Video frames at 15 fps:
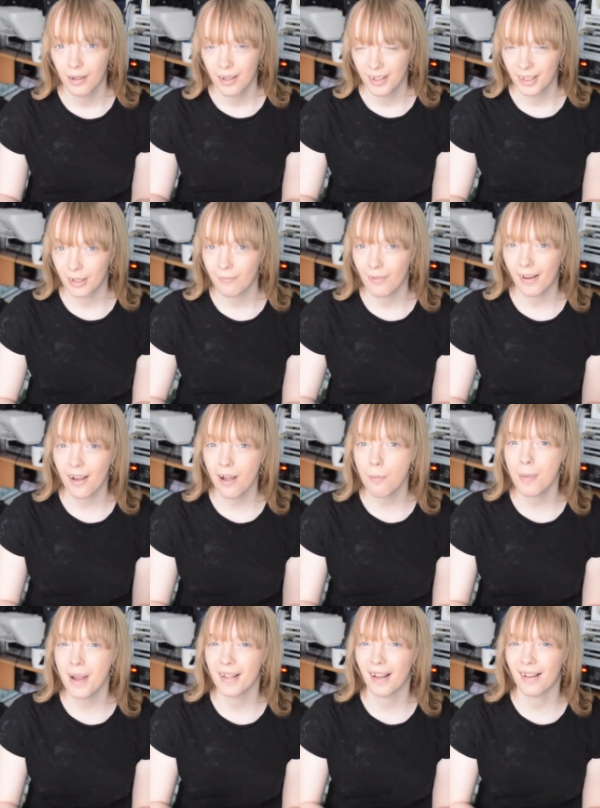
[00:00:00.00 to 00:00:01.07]
So if I go to
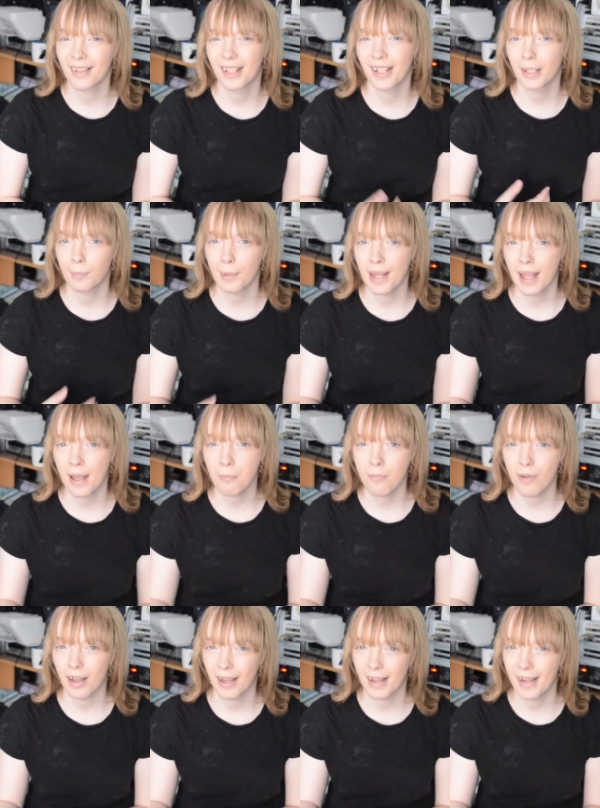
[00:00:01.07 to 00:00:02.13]
bed at 6 PM
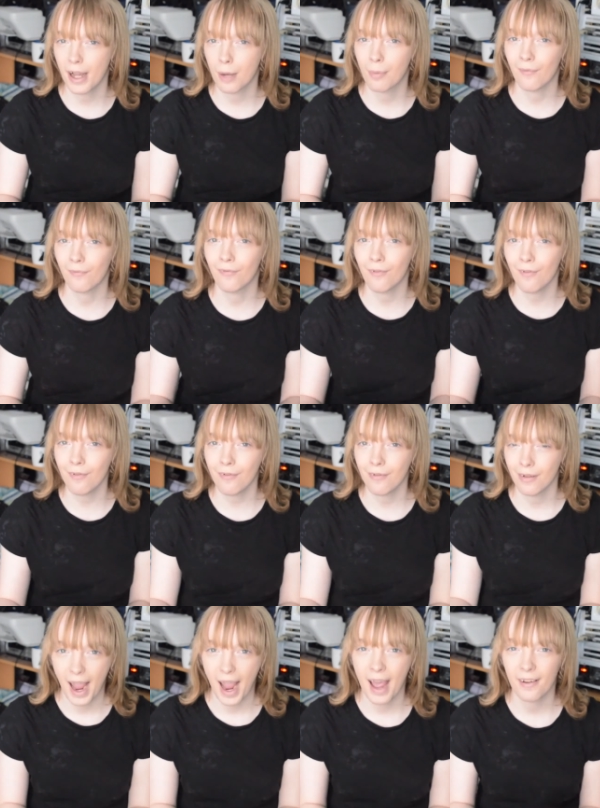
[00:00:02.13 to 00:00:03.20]
and get up at 4,
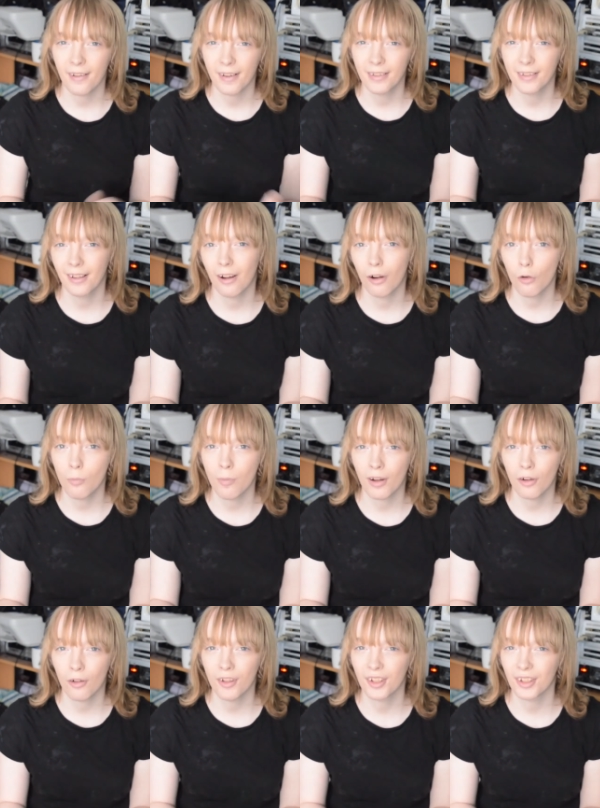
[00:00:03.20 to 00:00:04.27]
and I could do like all my
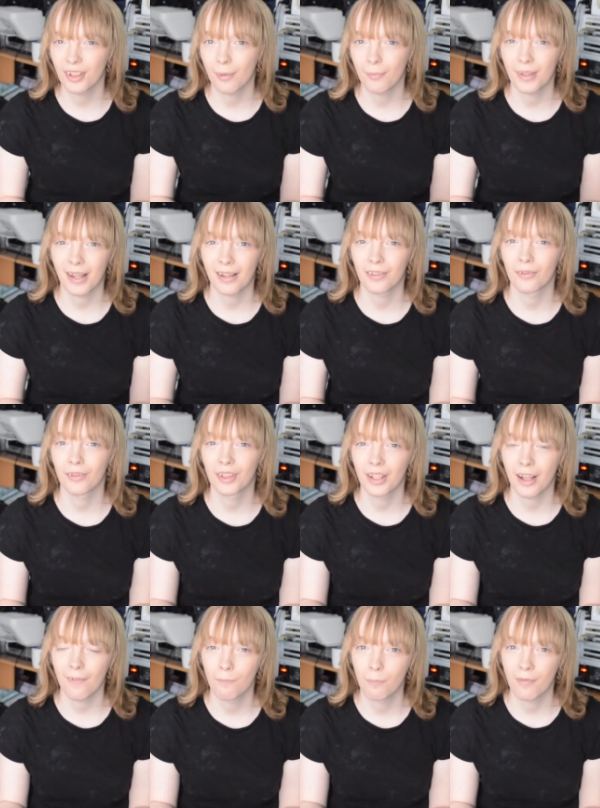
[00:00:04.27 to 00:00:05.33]
college assignments and that sort of
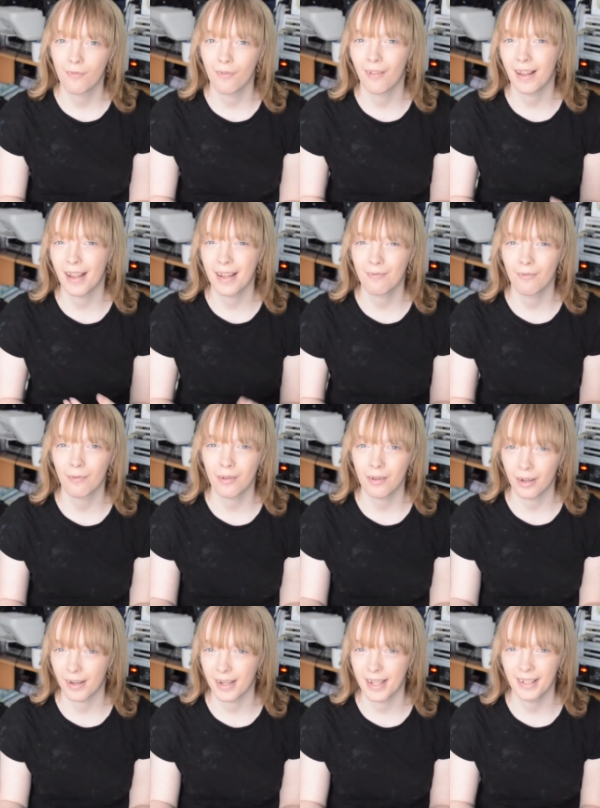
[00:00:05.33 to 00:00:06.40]
stuff before I even
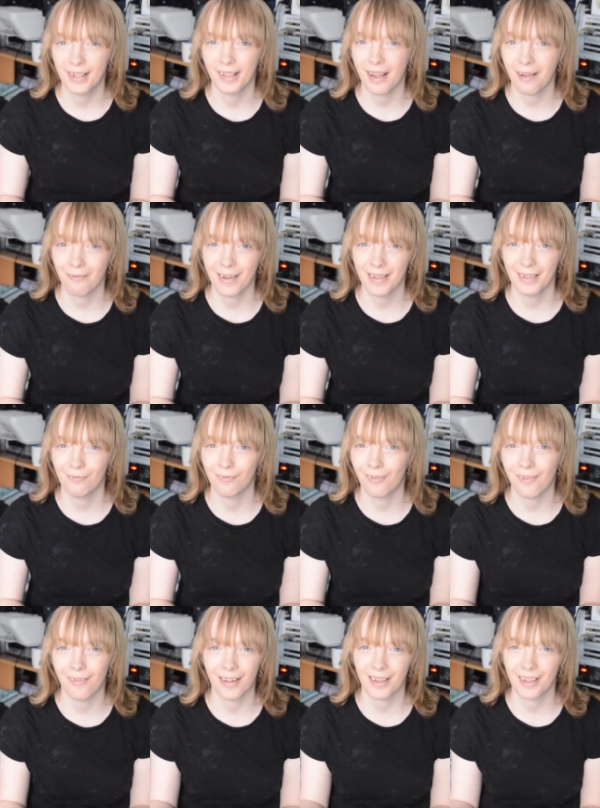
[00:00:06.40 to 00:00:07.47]
like need to get ready for
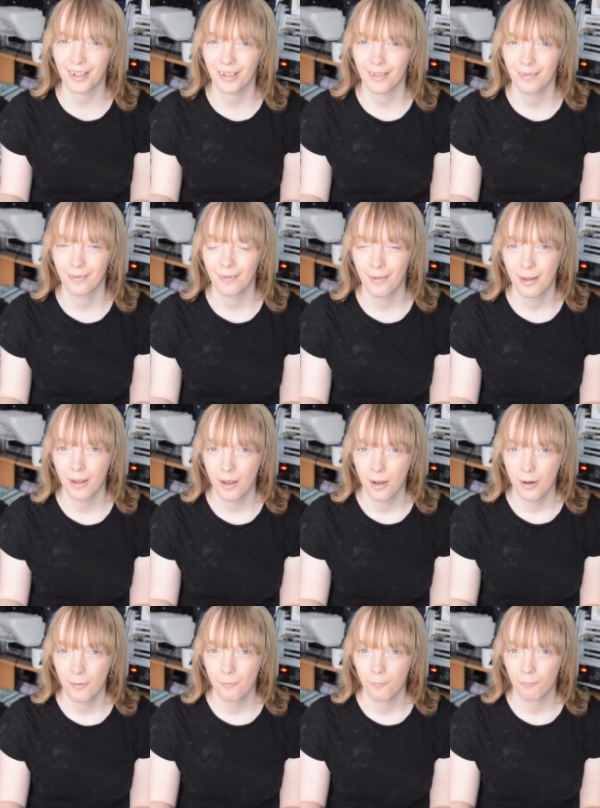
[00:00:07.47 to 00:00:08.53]
college.
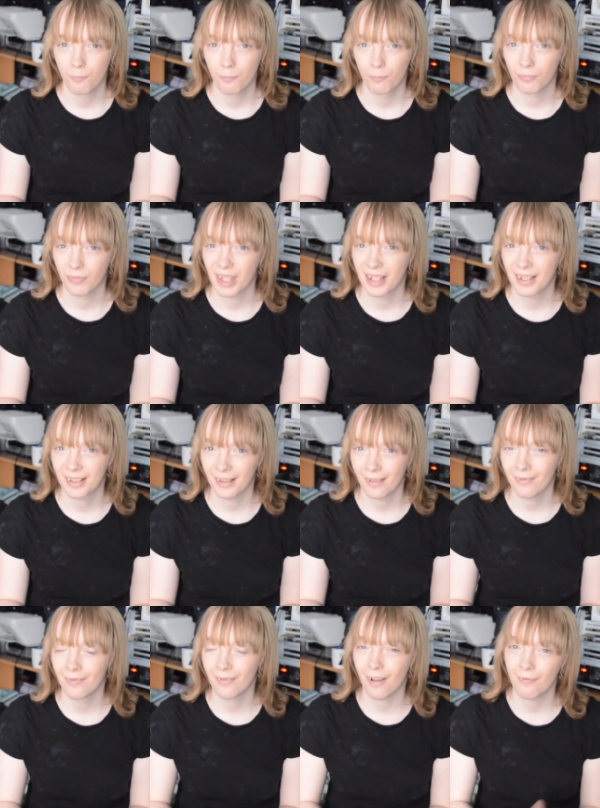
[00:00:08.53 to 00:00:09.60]

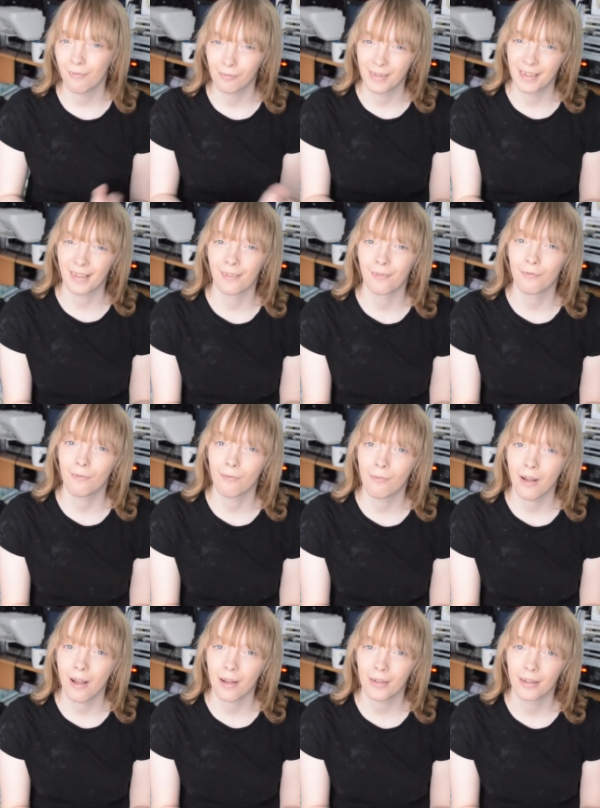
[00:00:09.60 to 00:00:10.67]
So I've already done all the
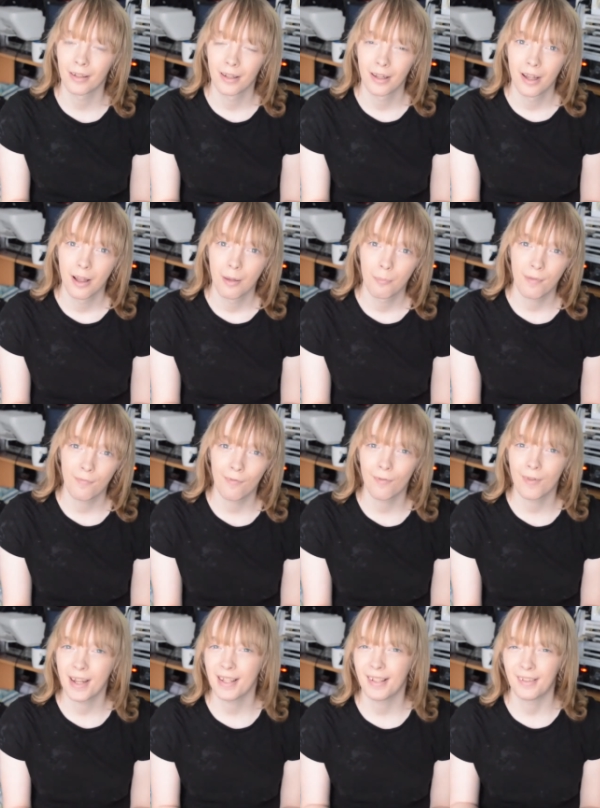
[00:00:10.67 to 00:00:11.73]
work before
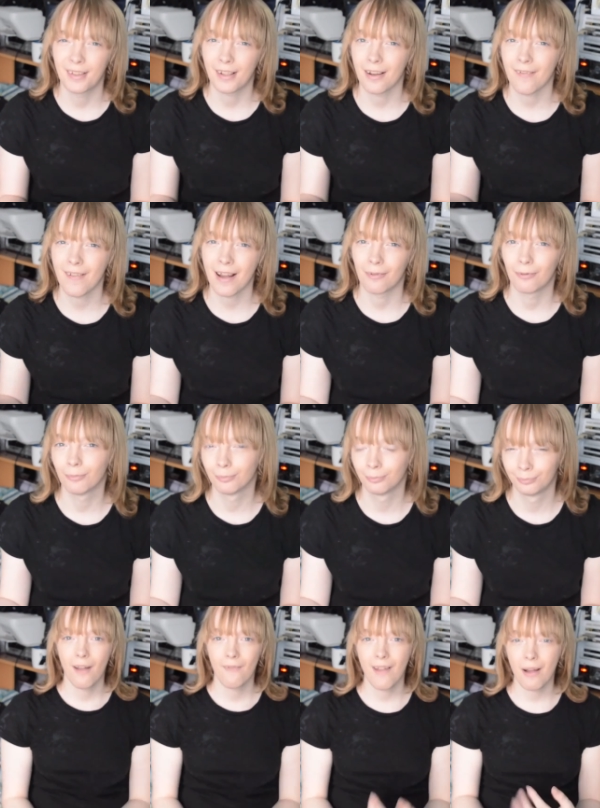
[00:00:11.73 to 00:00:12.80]
needing to go out.
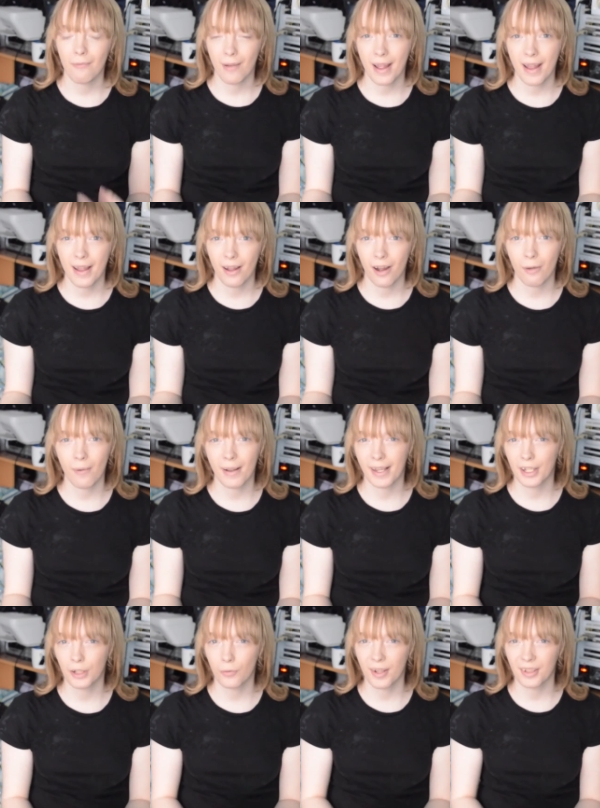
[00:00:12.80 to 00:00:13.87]
That way I won't
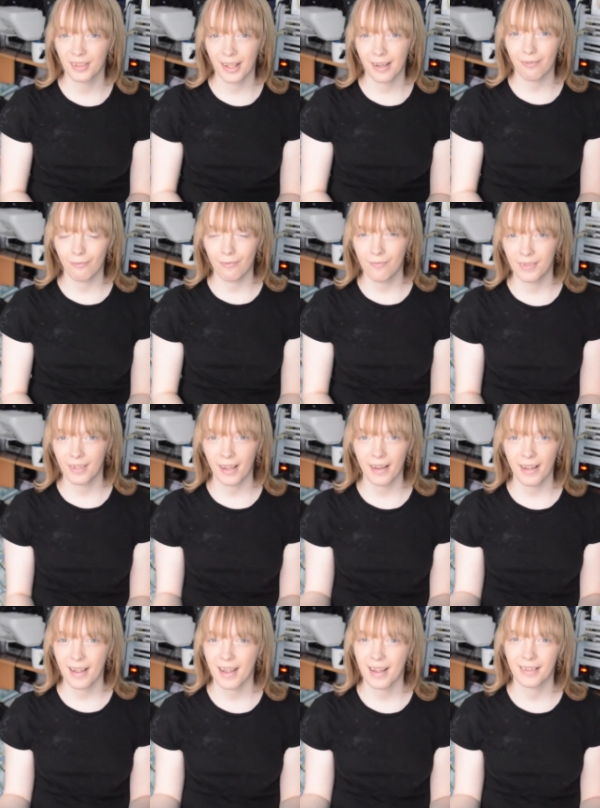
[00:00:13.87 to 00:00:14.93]
get stressed out with the day
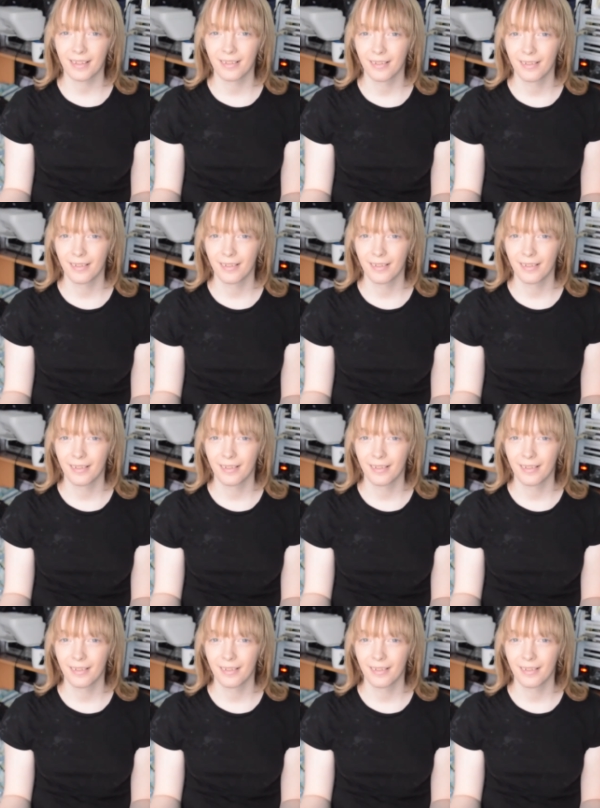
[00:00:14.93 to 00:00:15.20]
ahead,